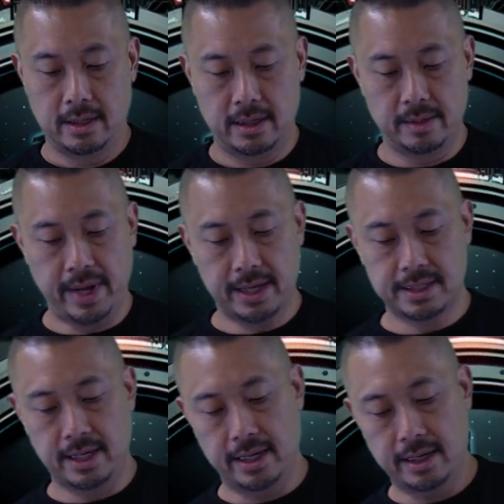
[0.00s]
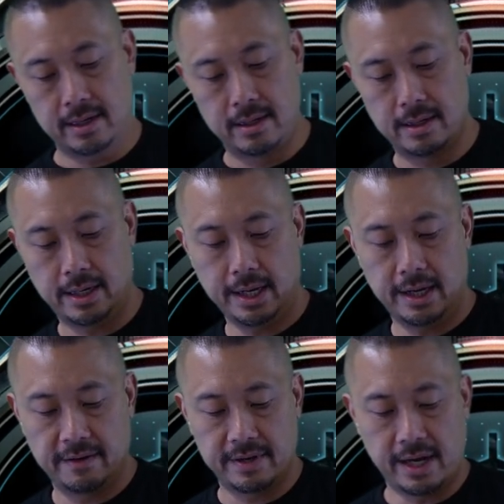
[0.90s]
On the back side, I
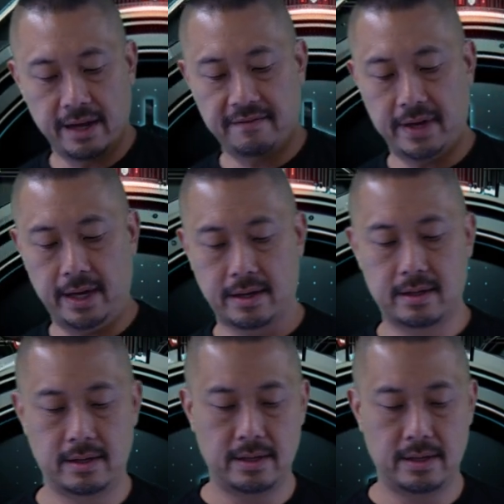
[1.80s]
have an IFAK.